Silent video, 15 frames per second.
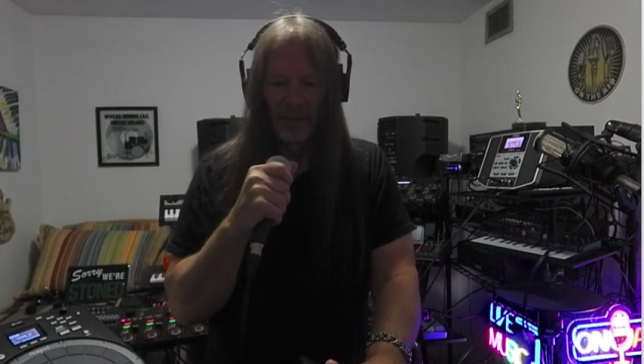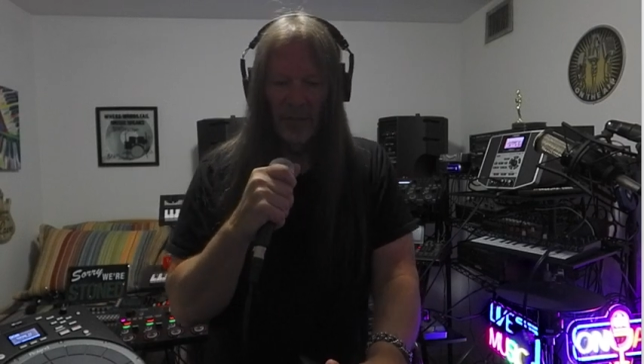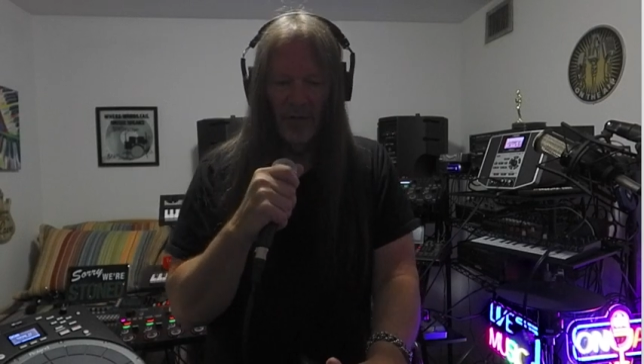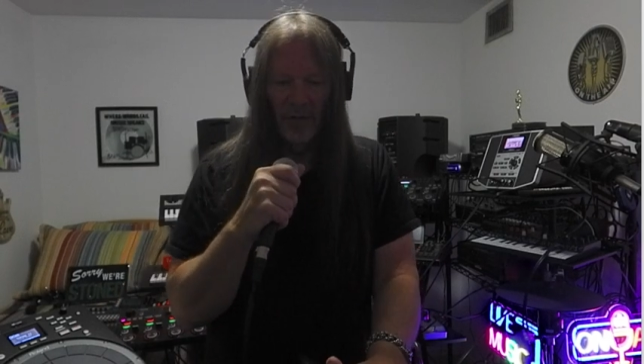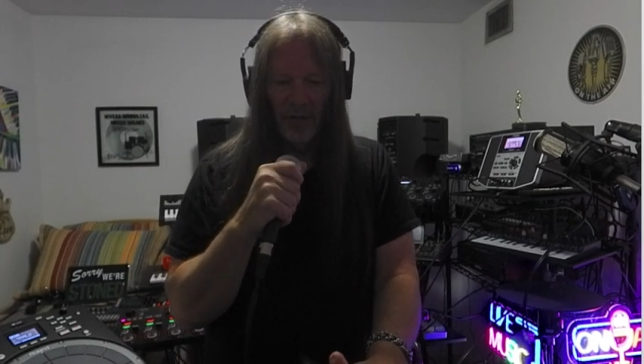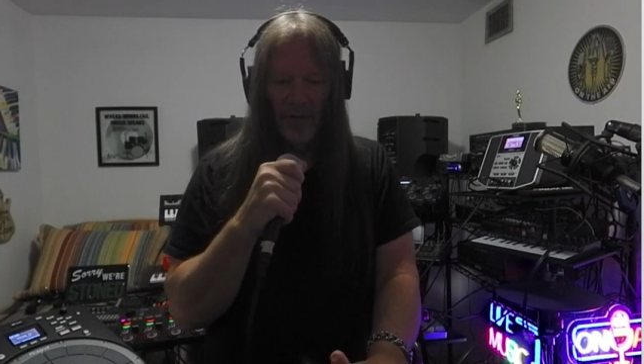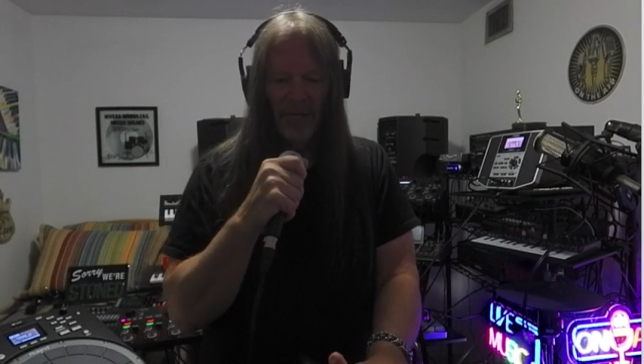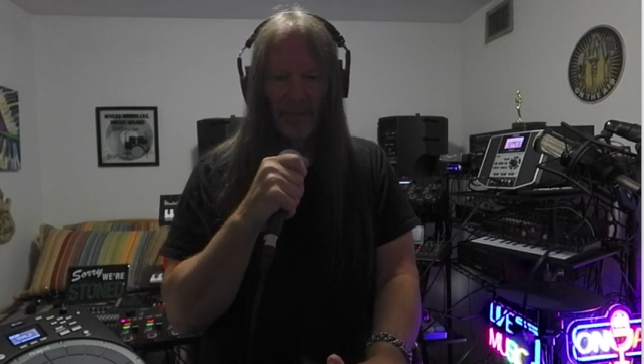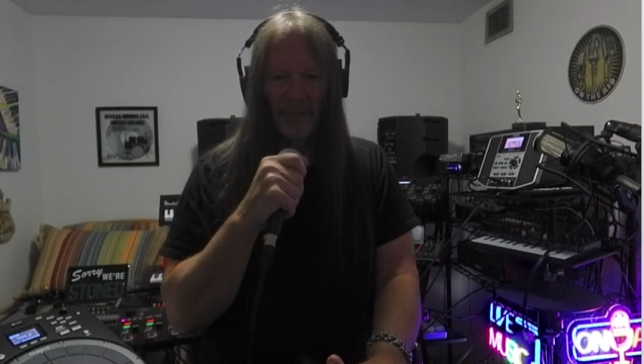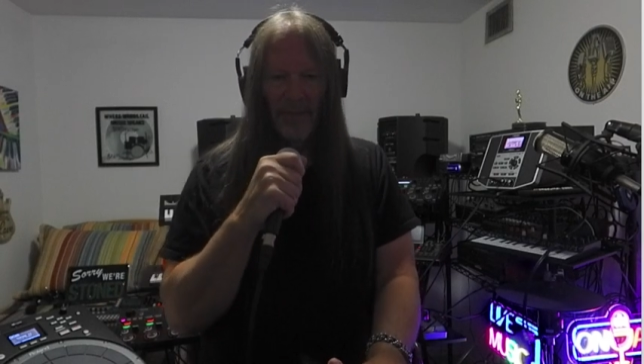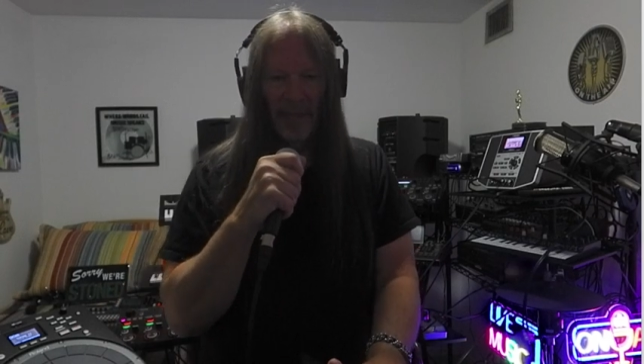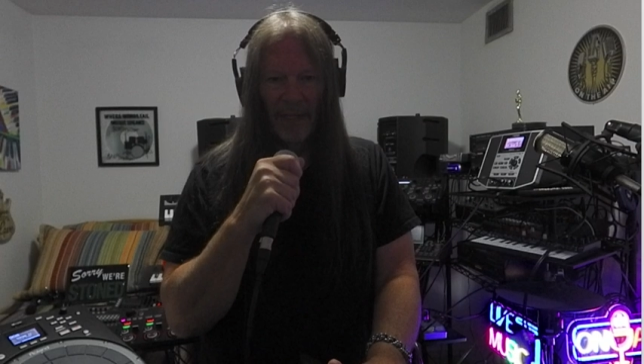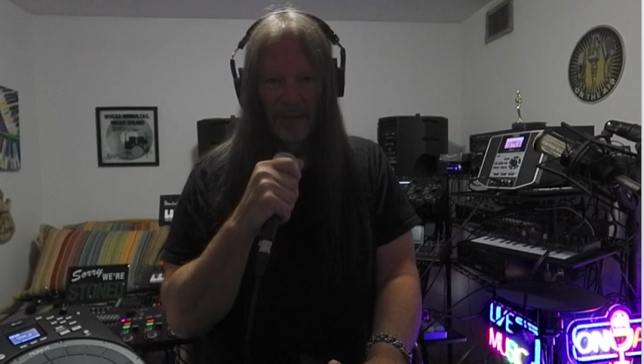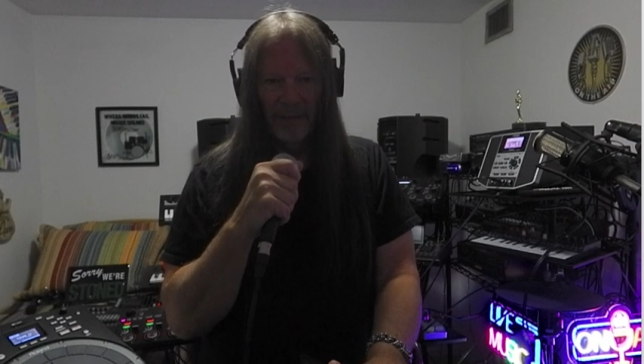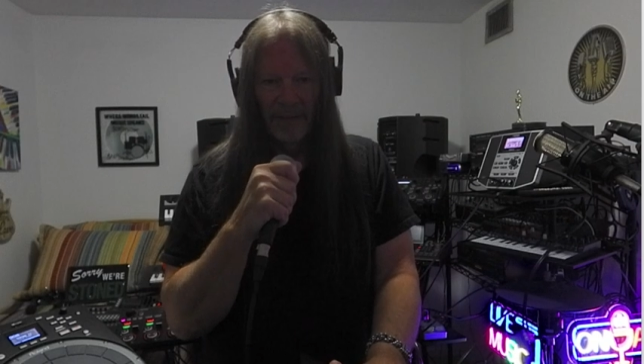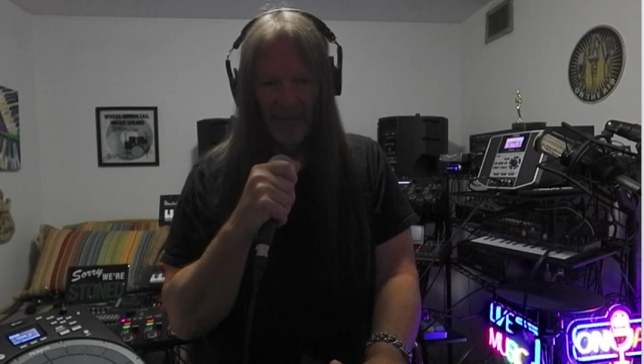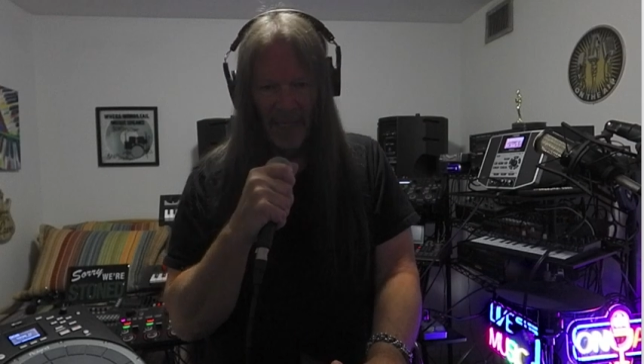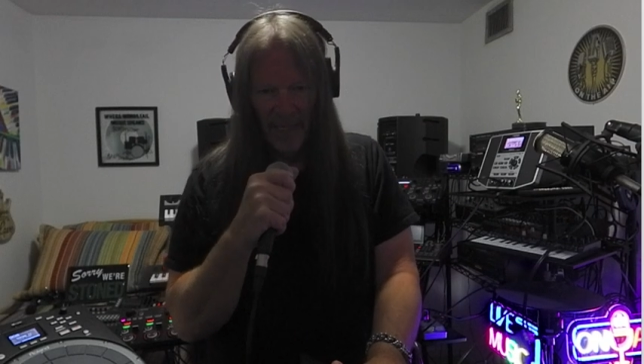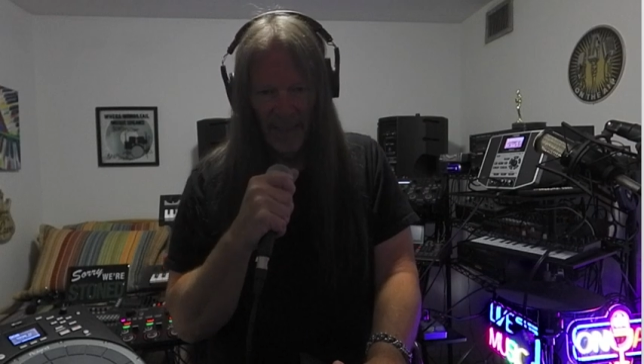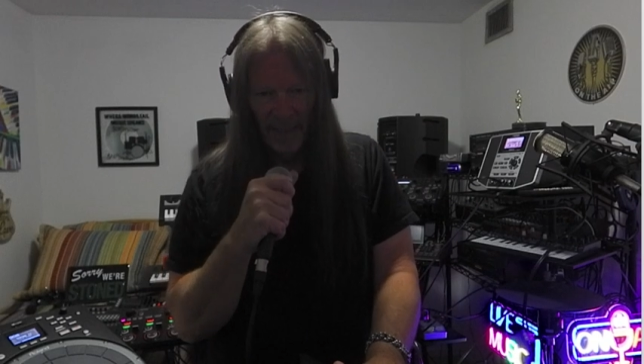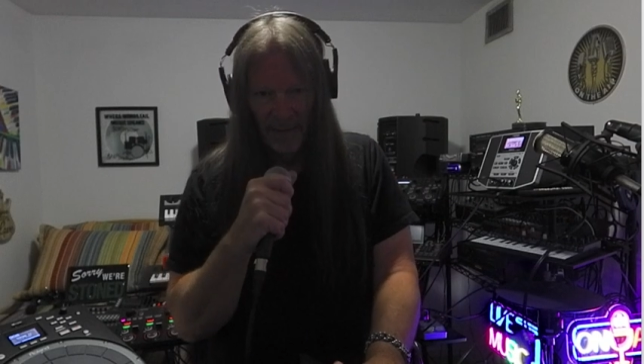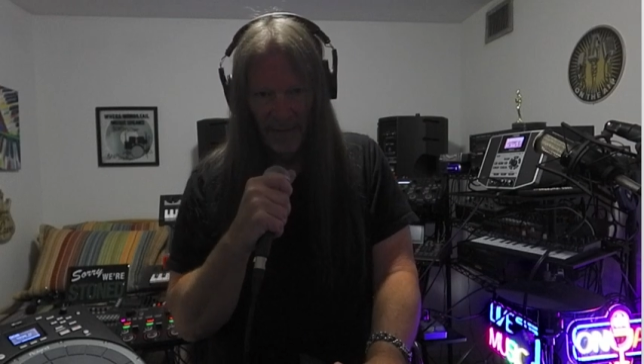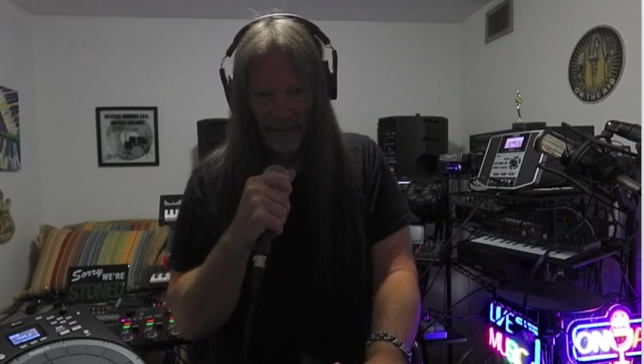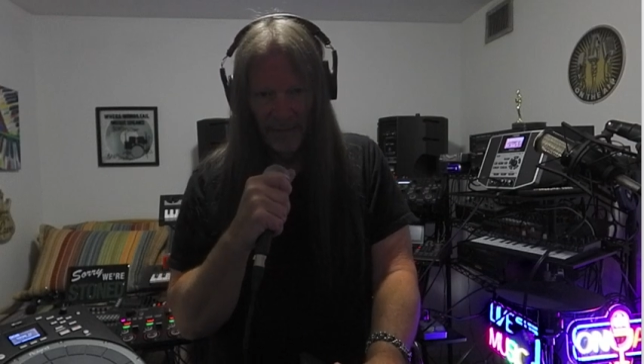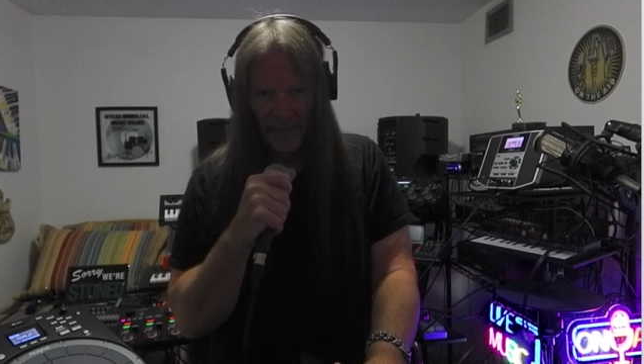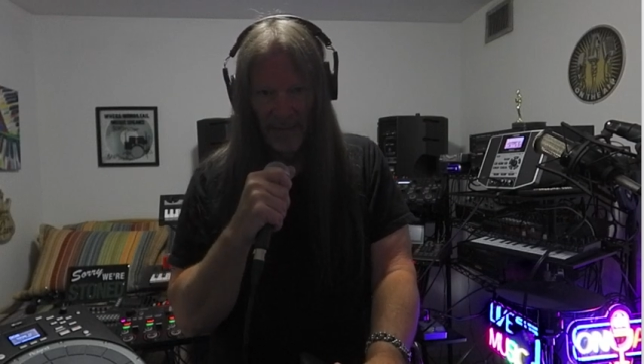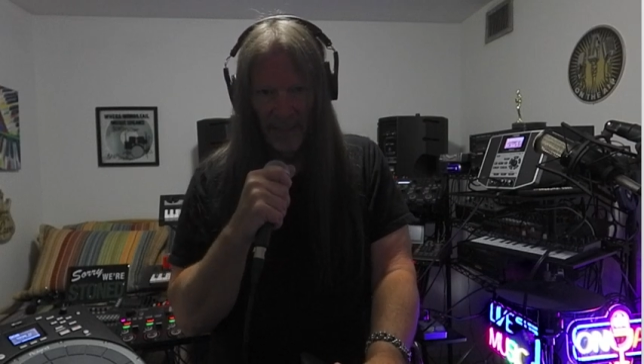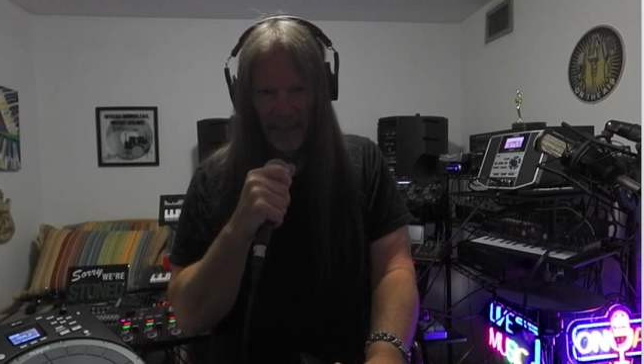program that's kind of